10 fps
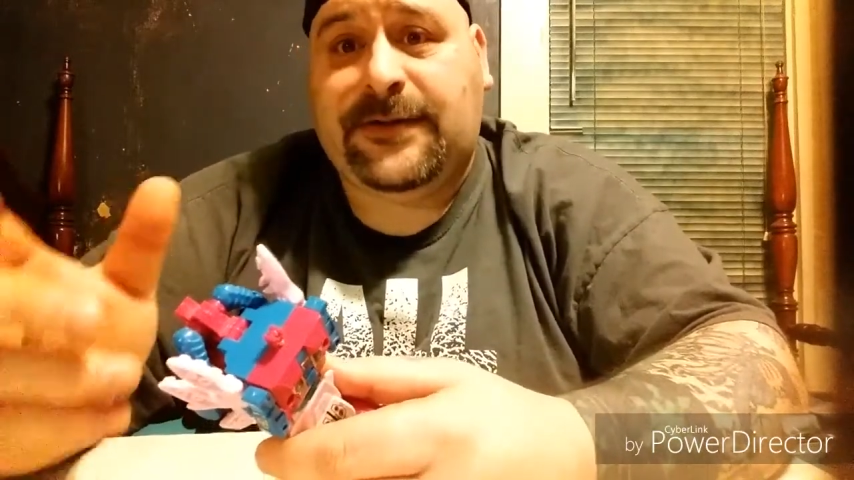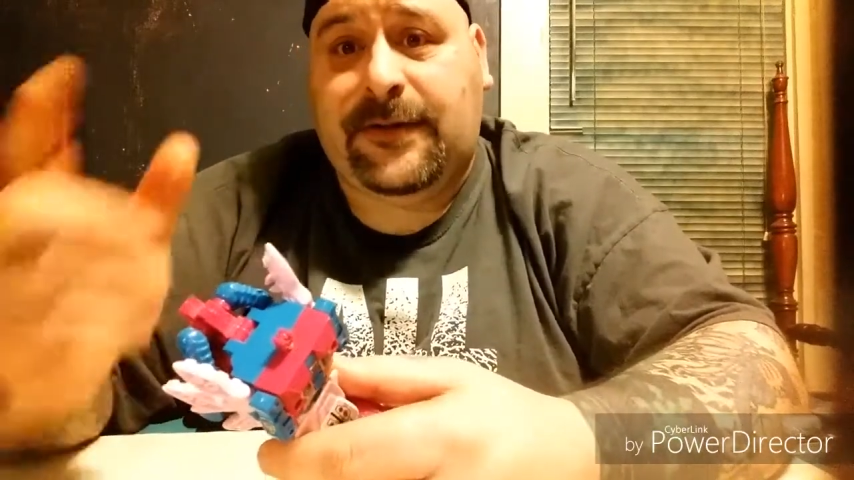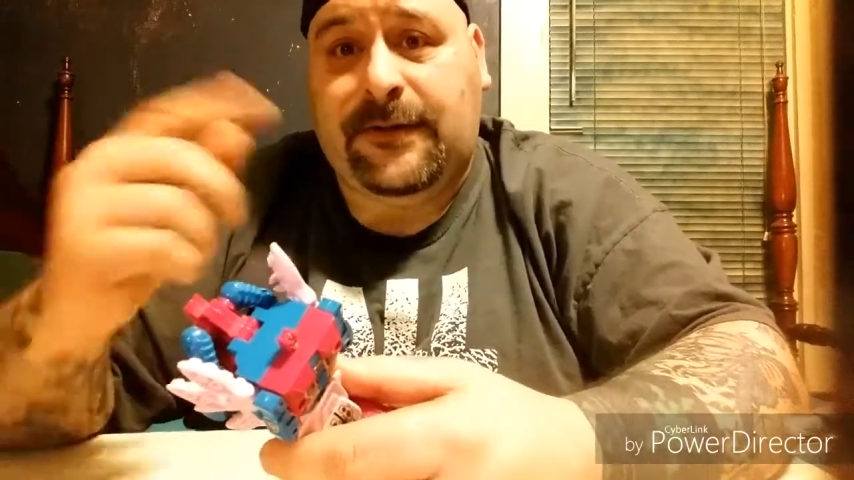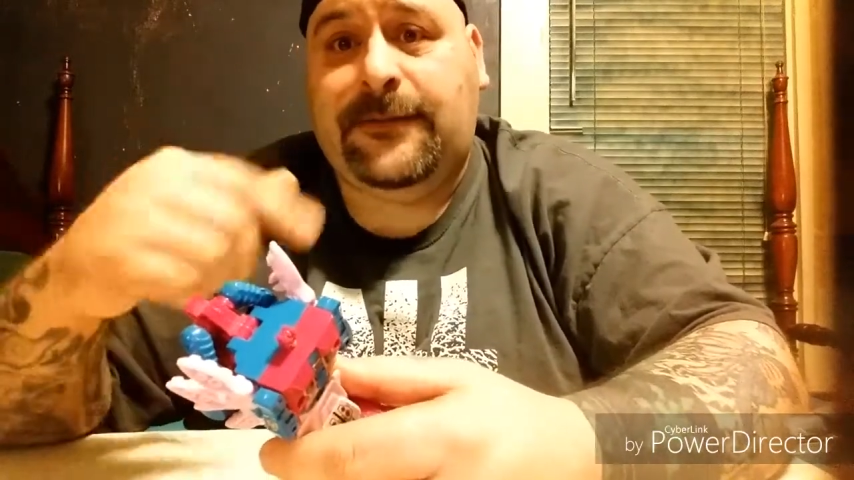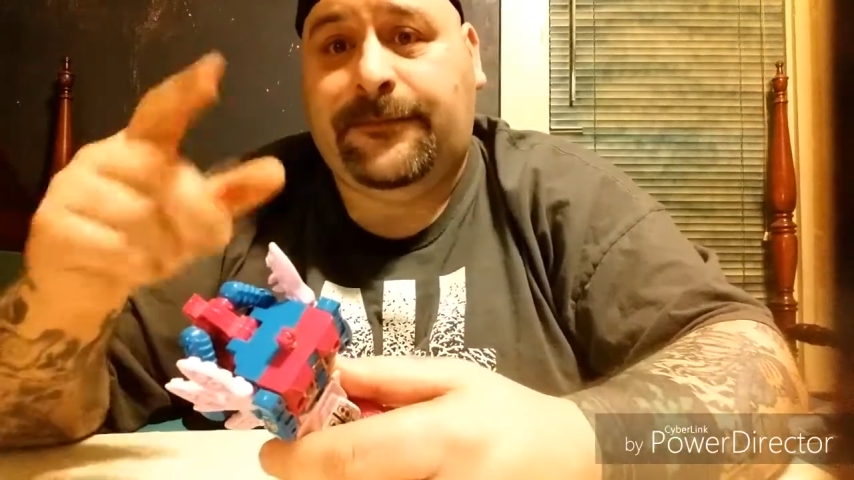It's
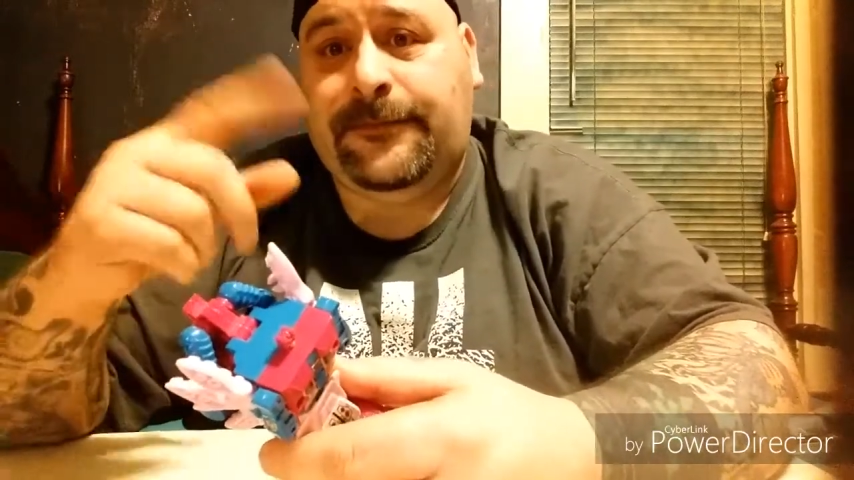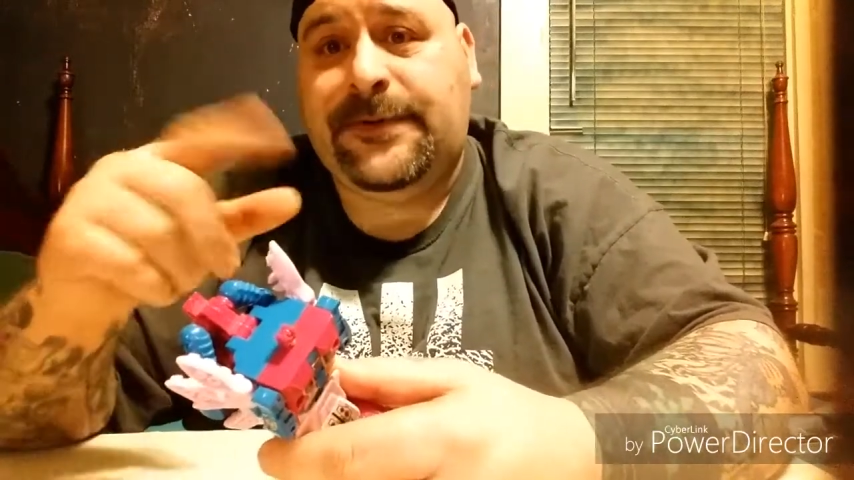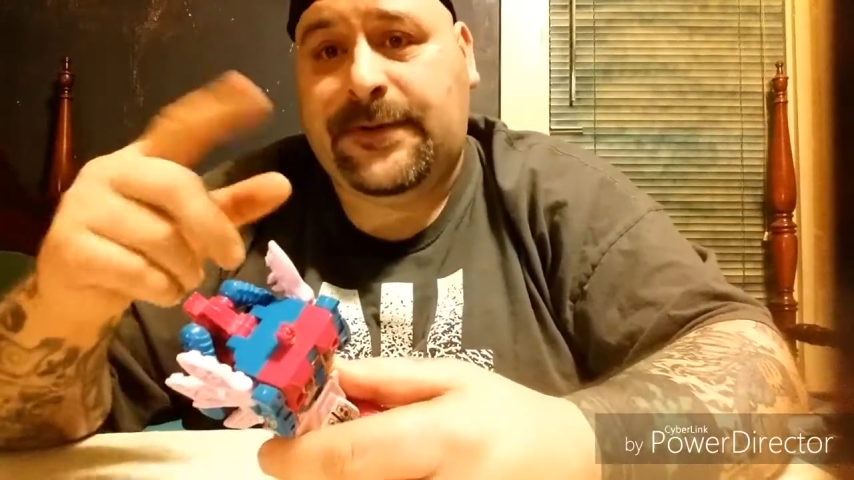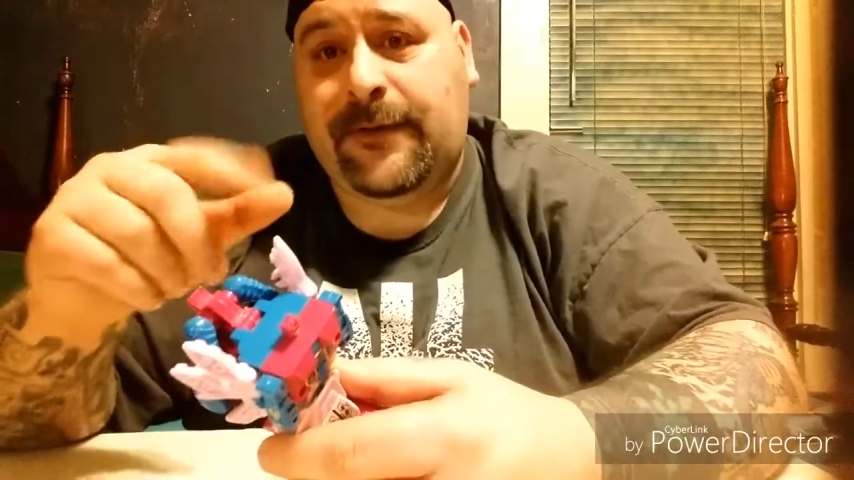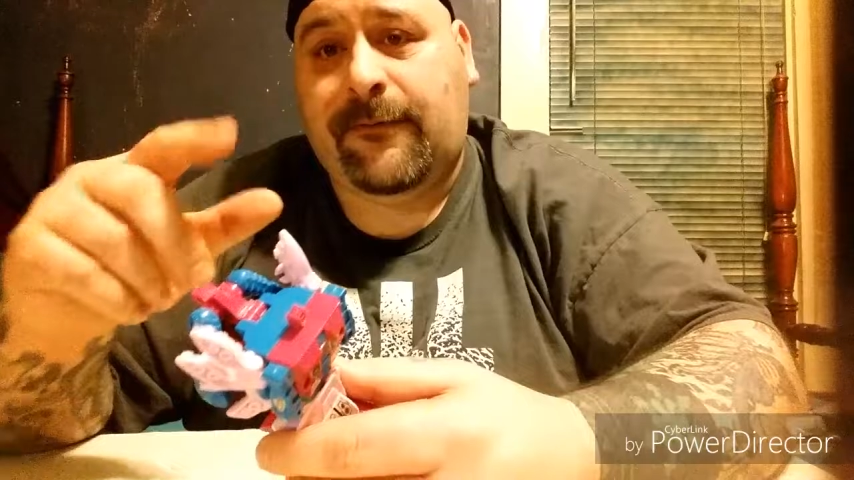going
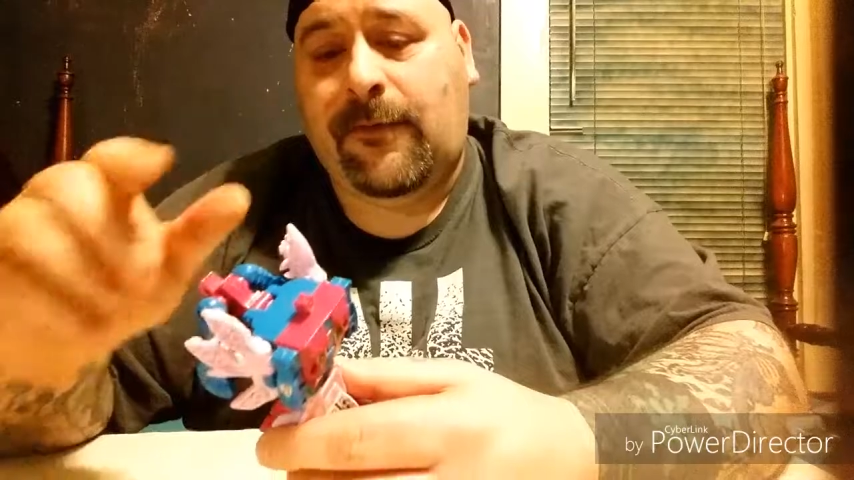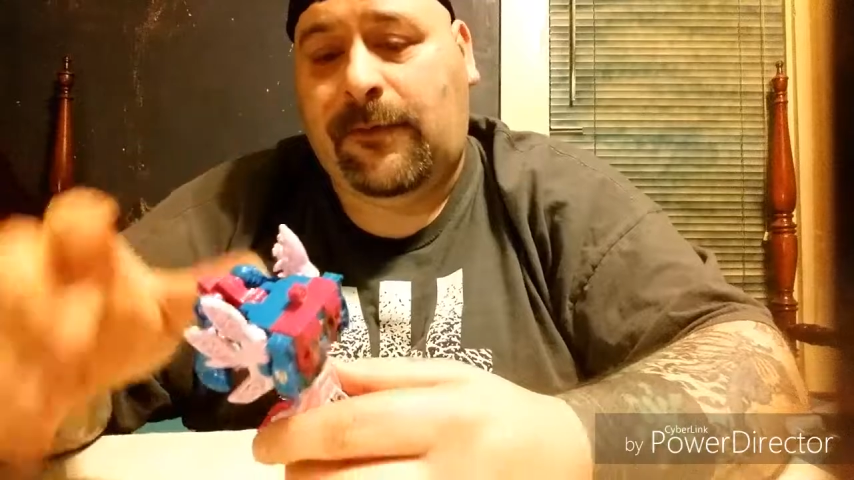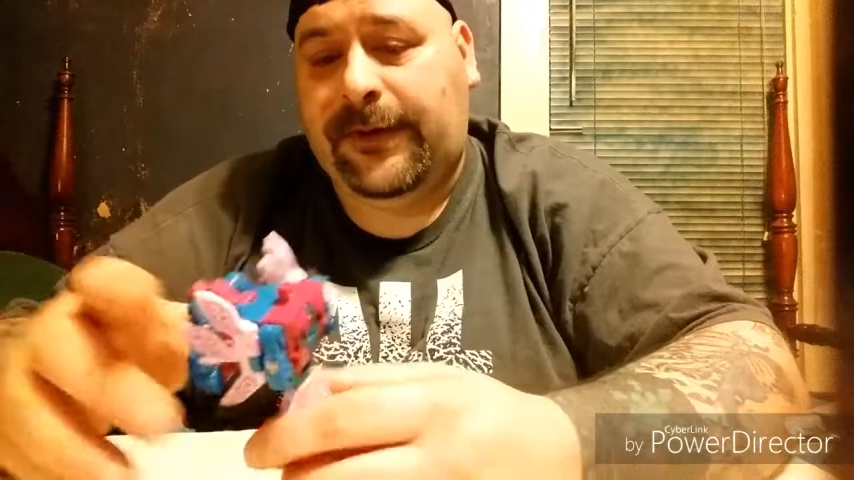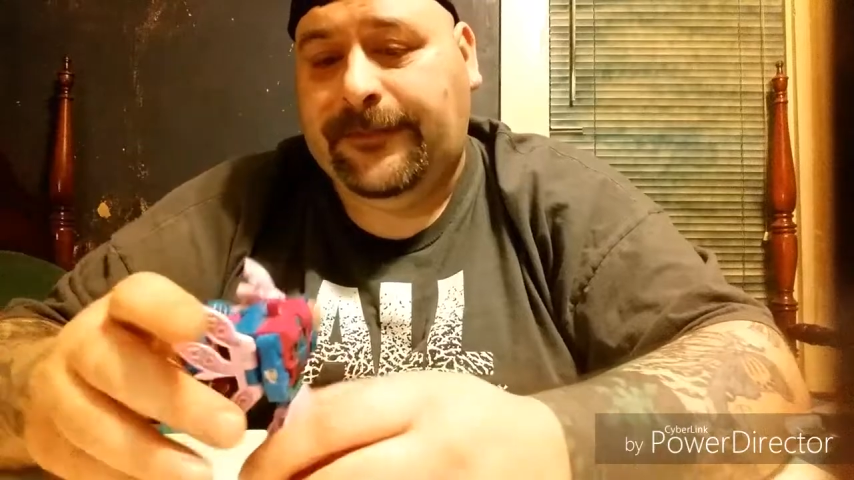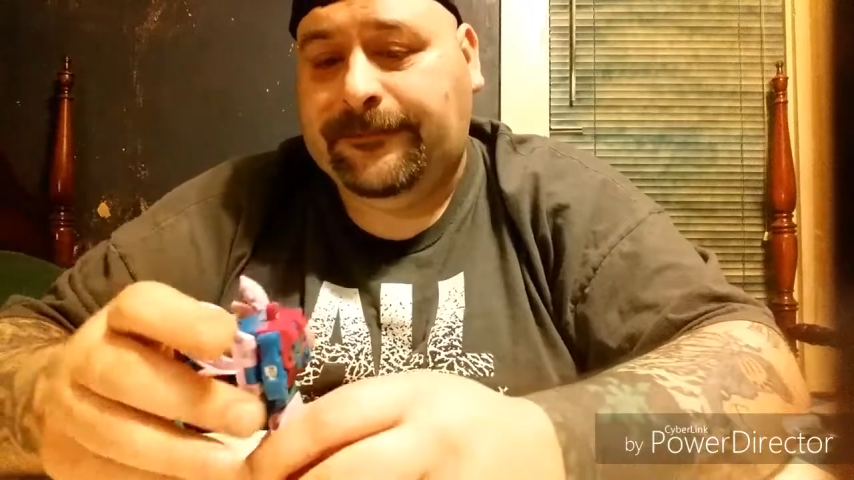to start
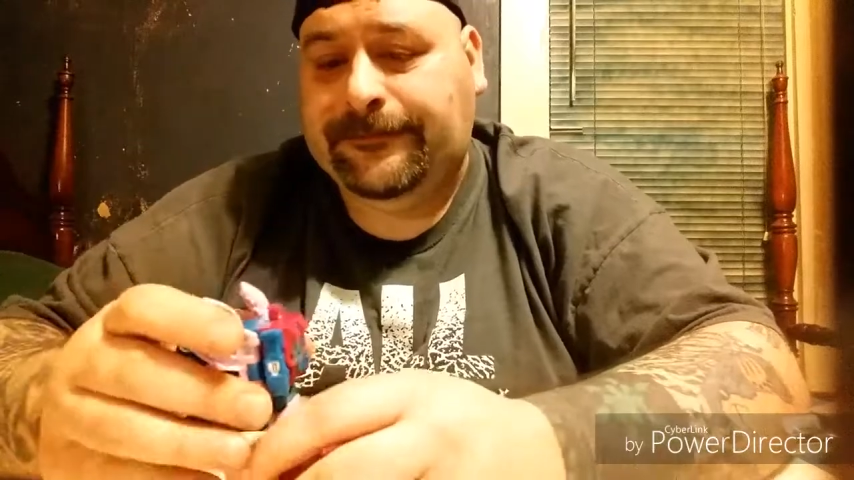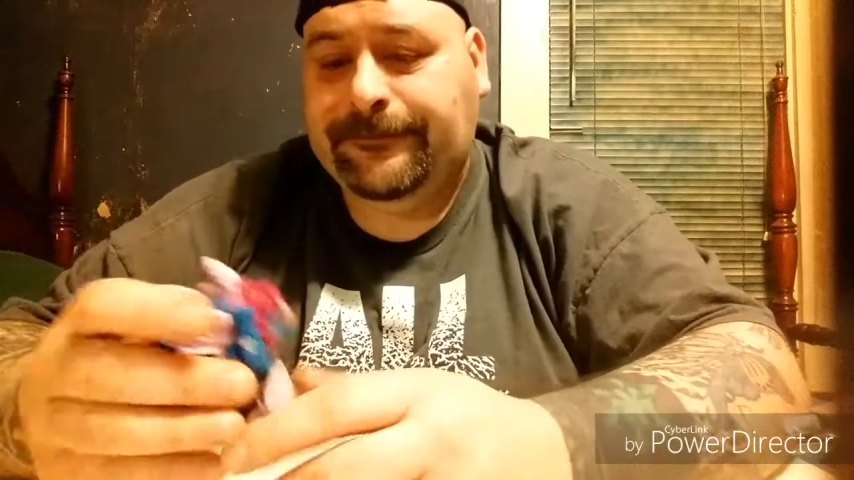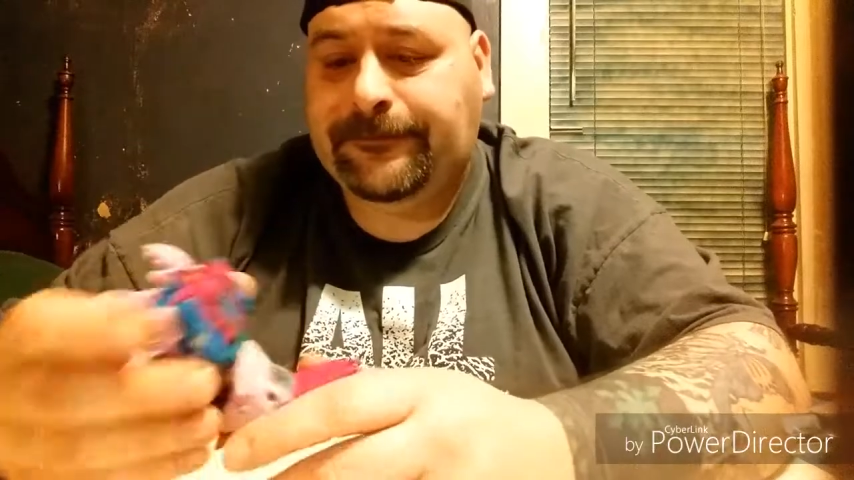rolling.